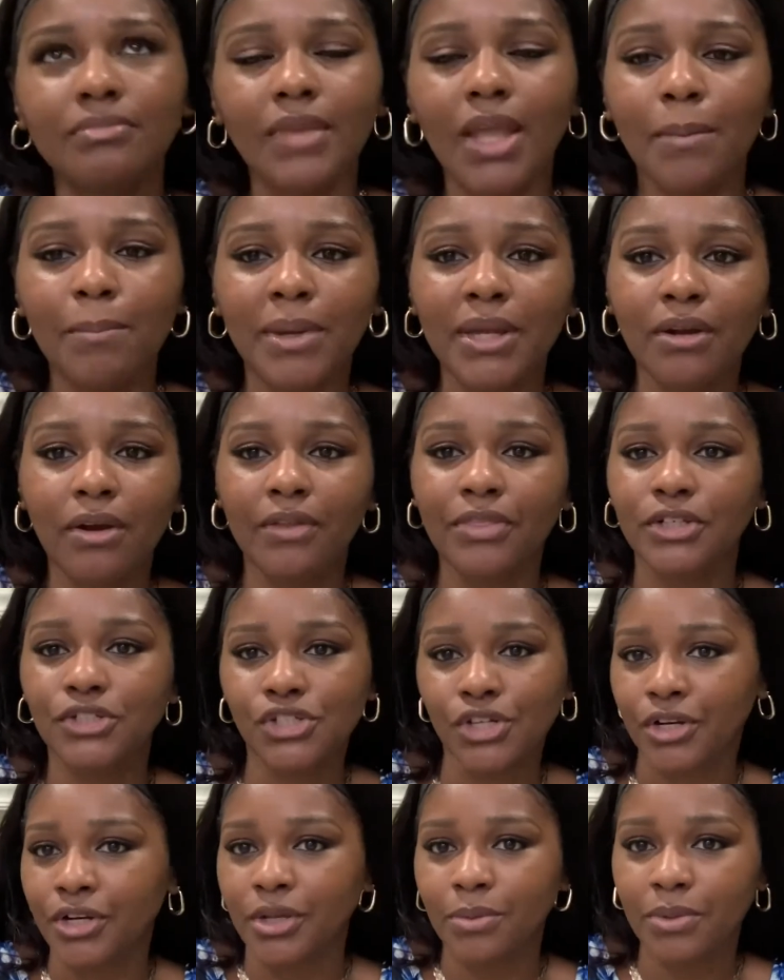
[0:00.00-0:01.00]
been on the
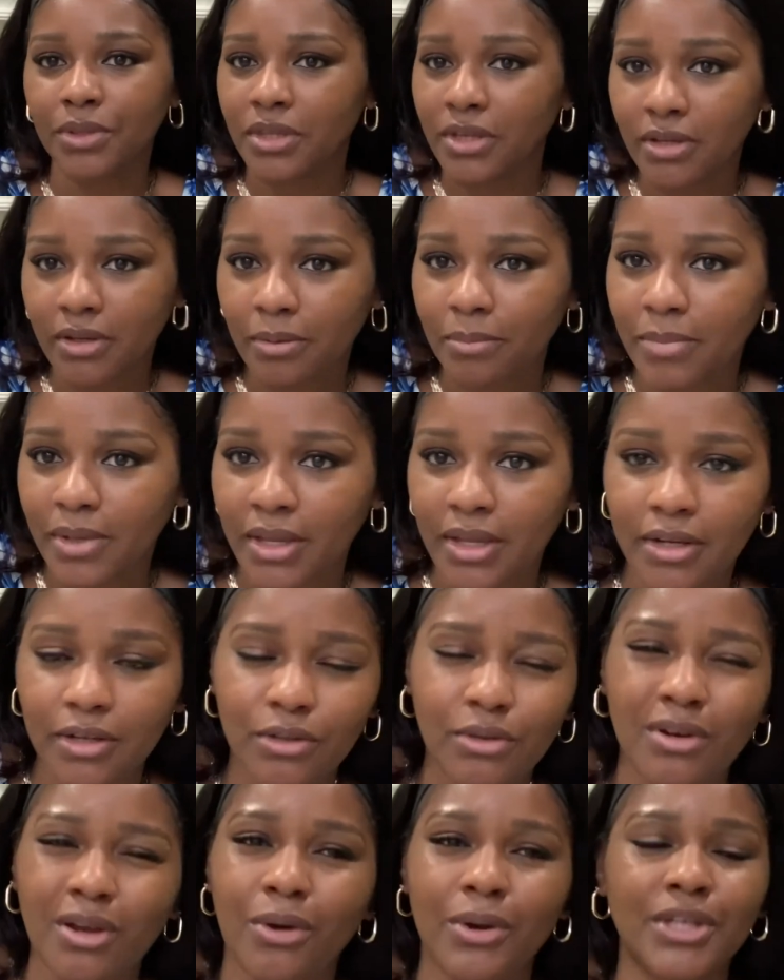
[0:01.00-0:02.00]
journey with him, and you
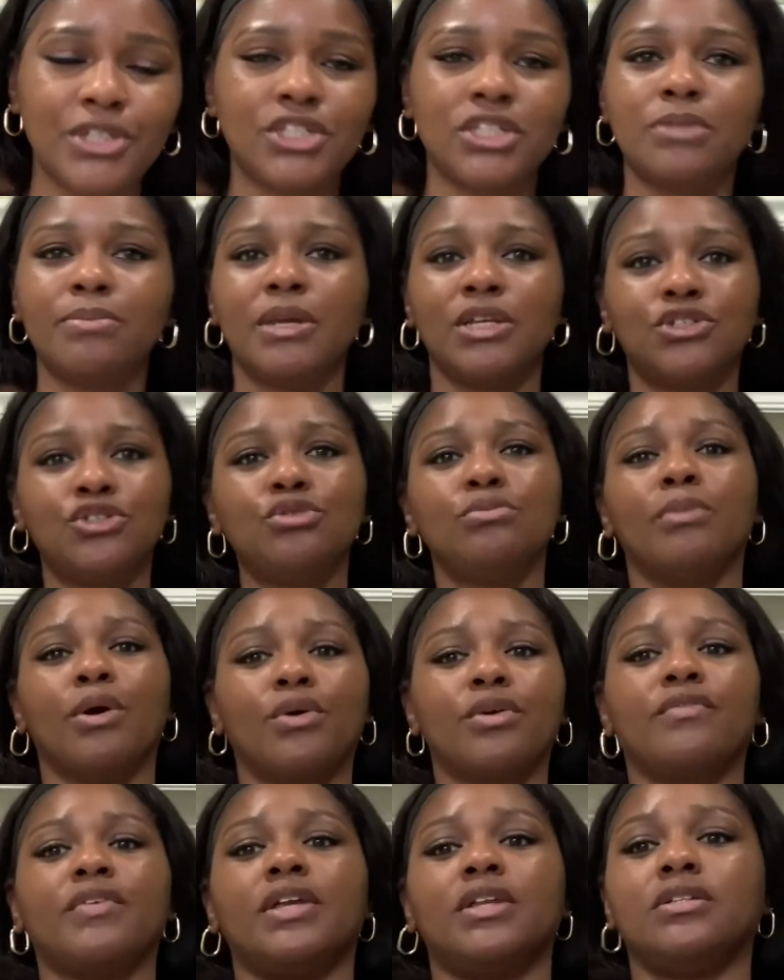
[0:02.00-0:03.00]
know, it just makes you
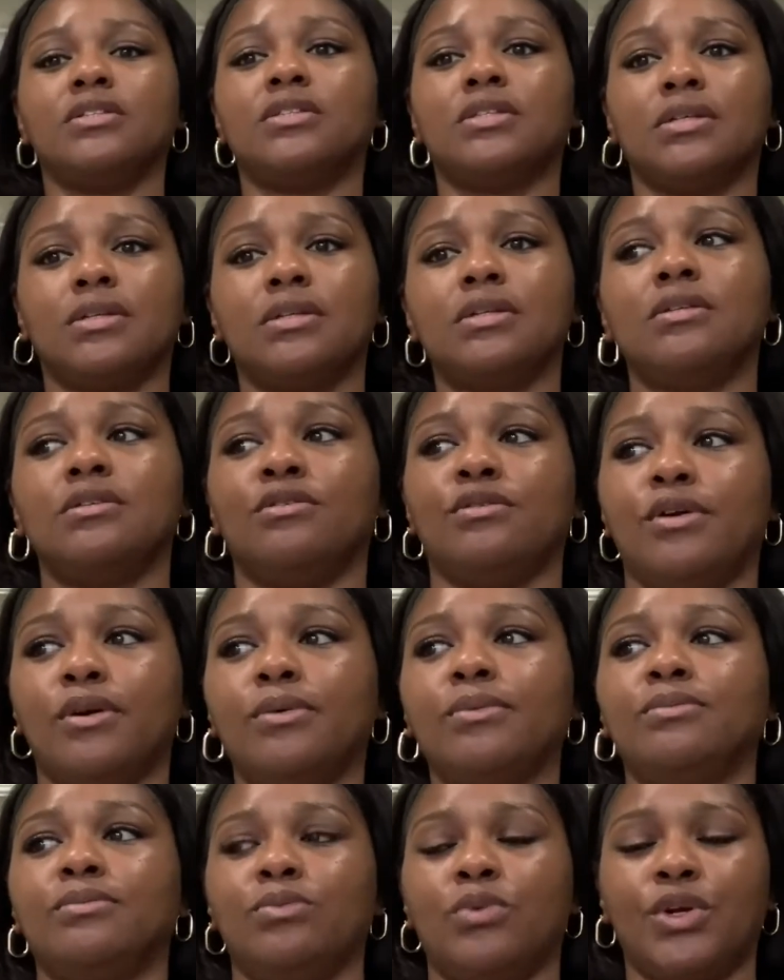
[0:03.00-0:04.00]
motivated to, you know,
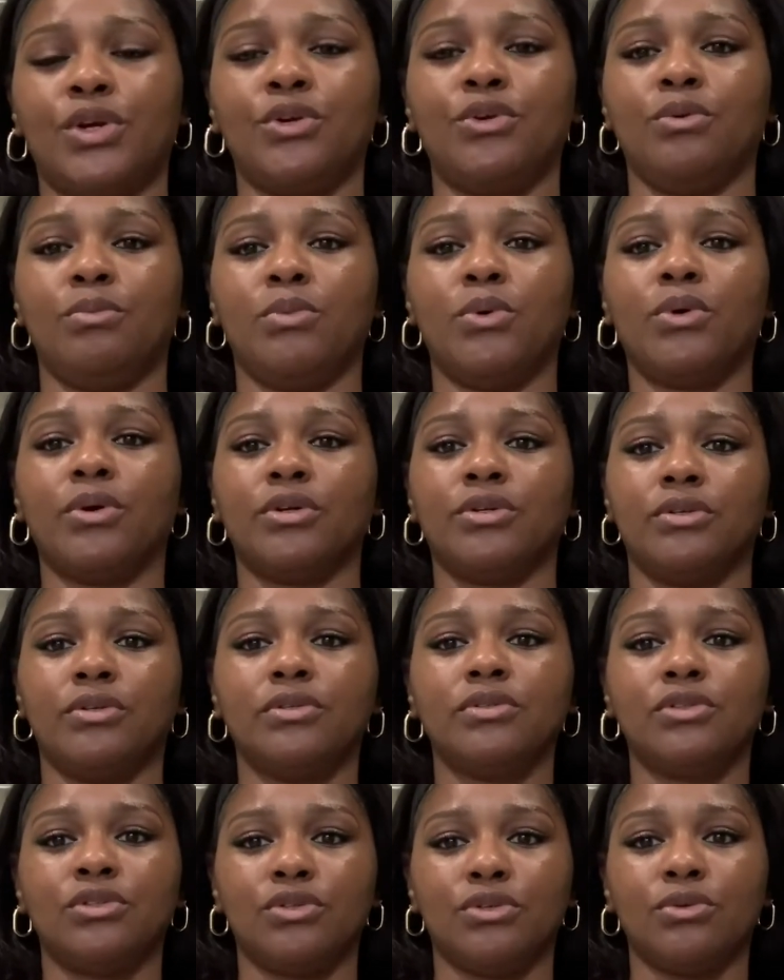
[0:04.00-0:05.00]
want to do more
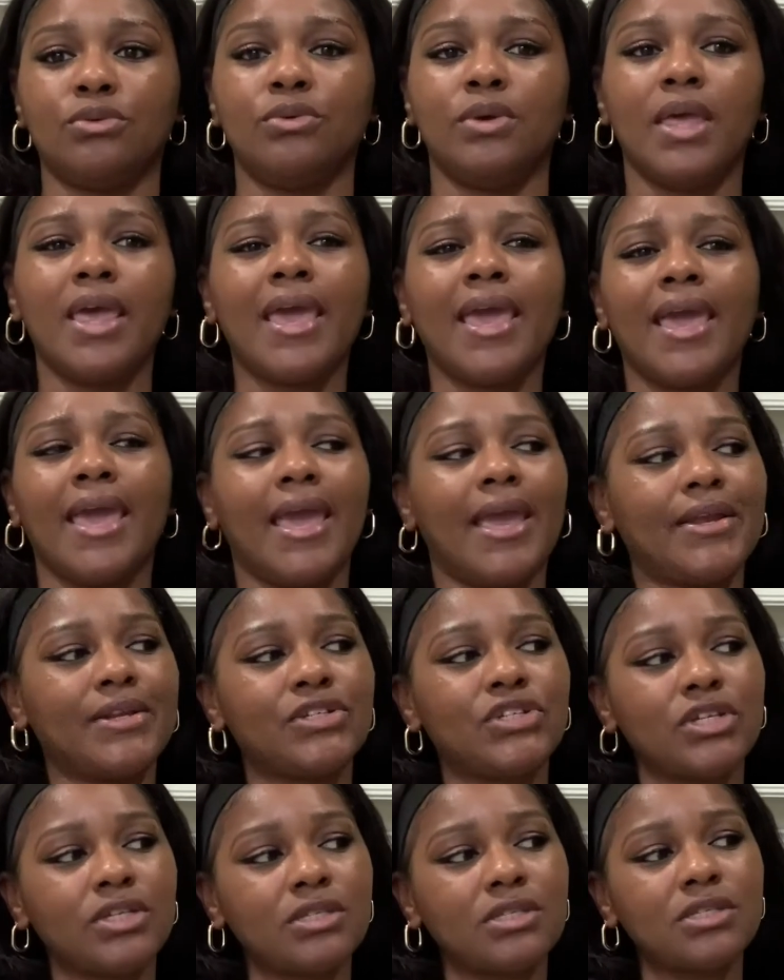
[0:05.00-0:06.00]
too. And
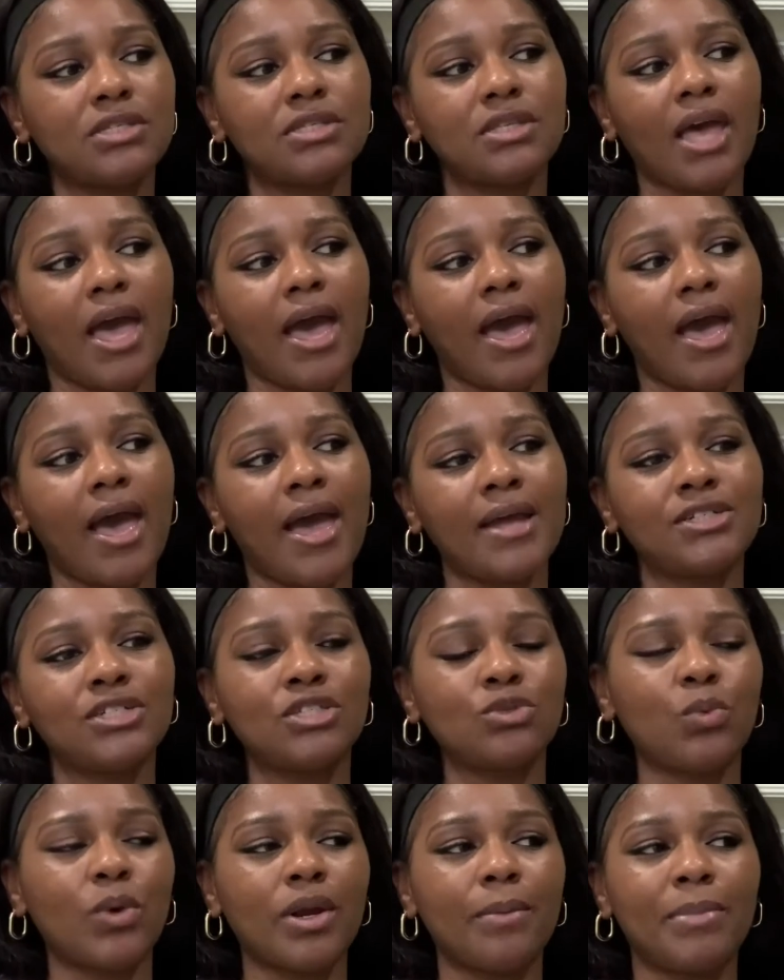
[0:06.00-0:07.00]
I
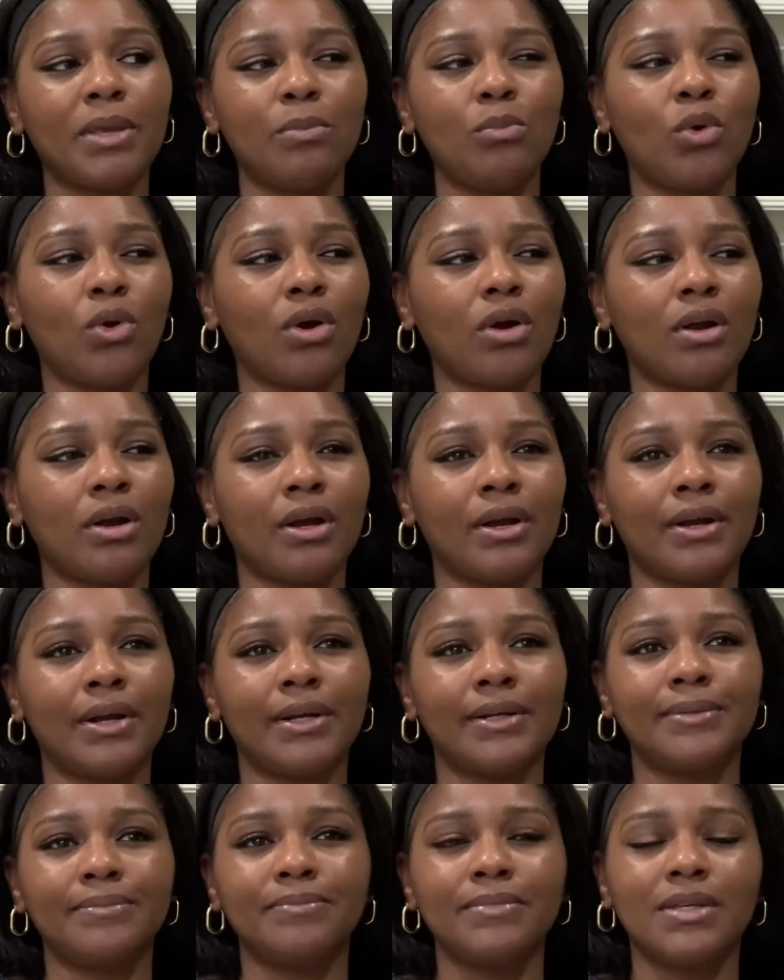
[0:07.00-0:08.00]
just want to be more
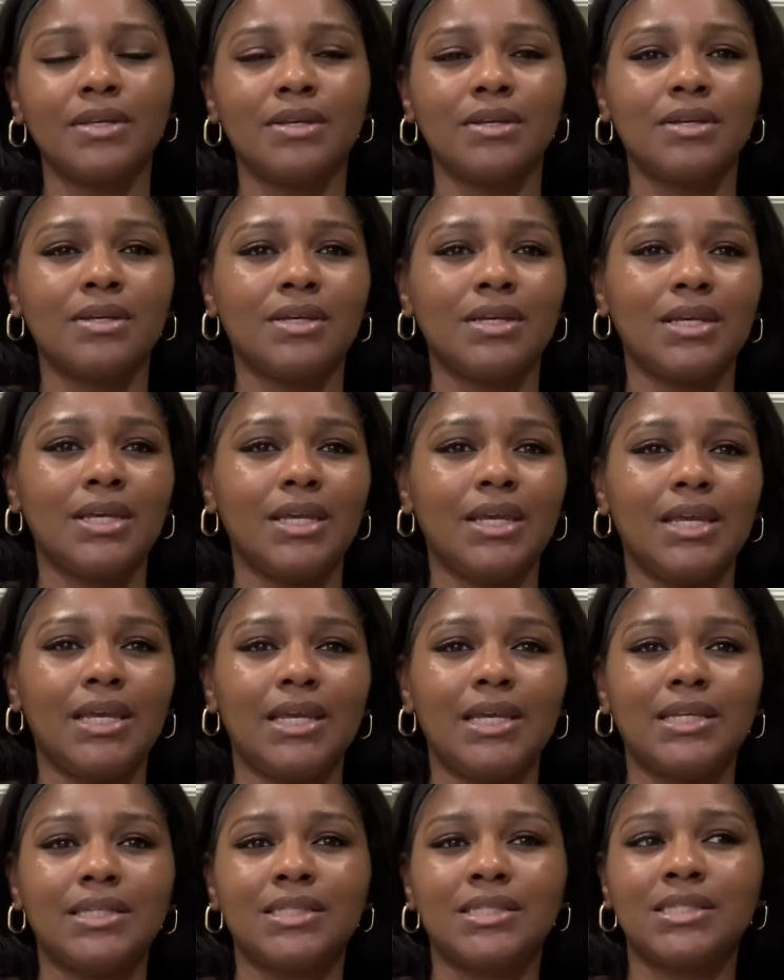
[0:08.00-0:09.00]

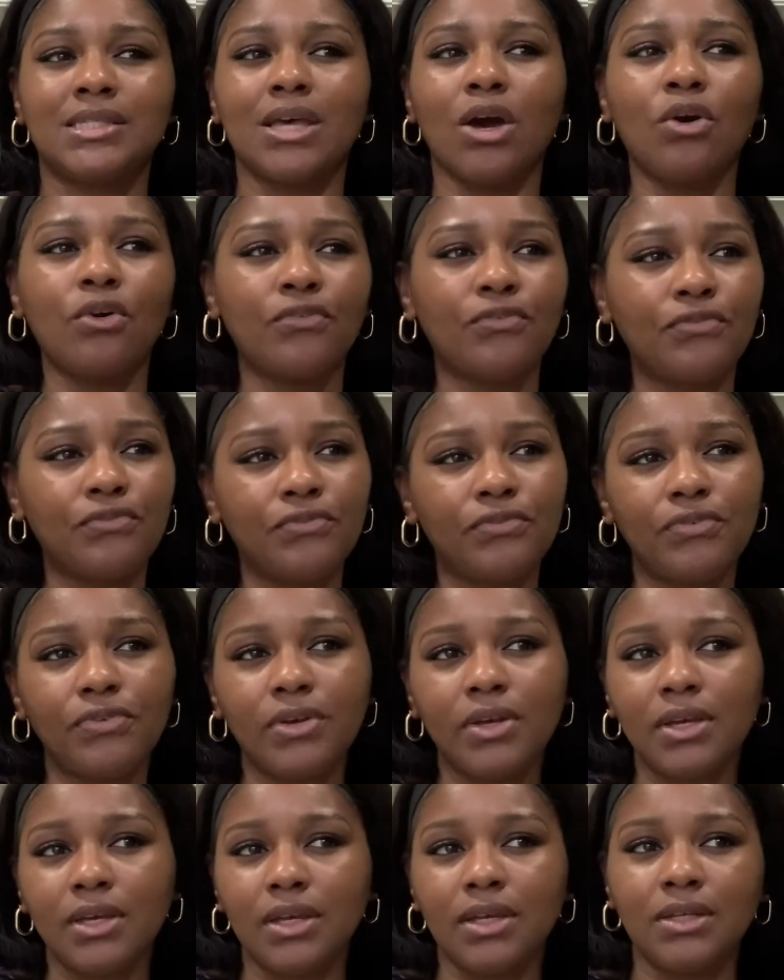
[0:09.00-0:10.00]

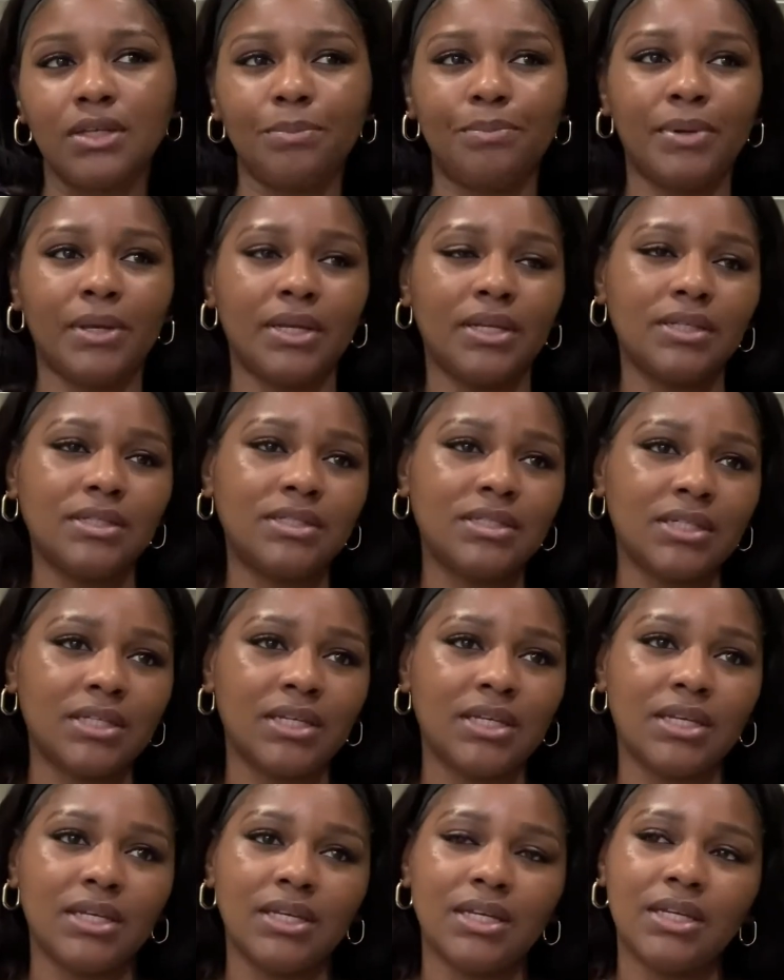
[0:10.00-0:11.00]

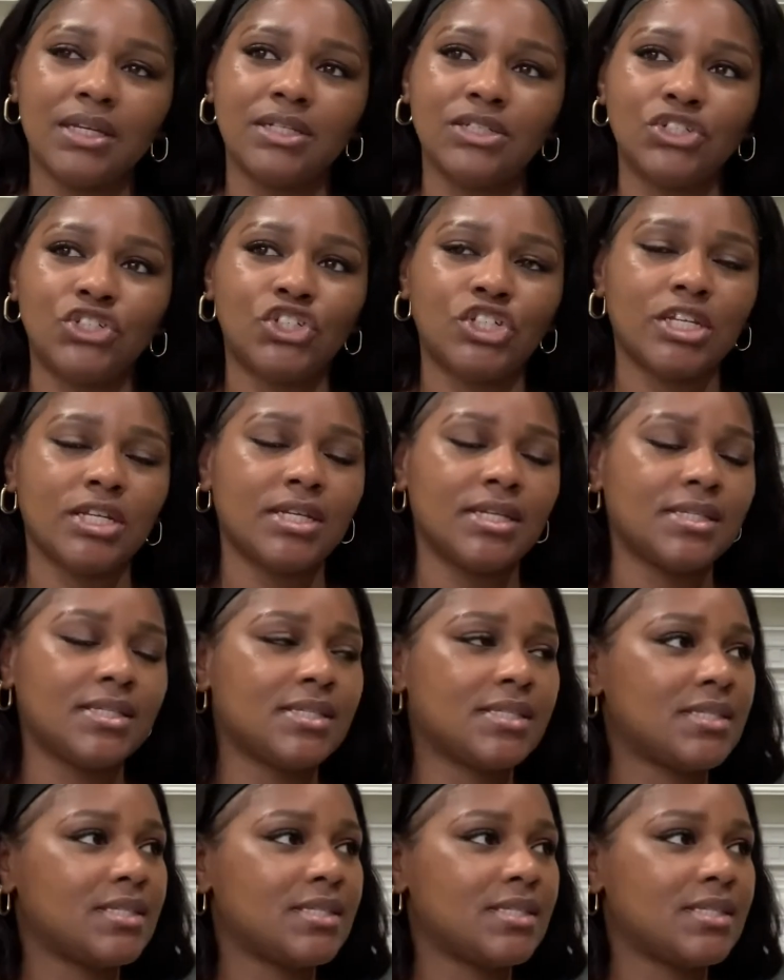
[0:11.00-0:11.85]
self-independent and just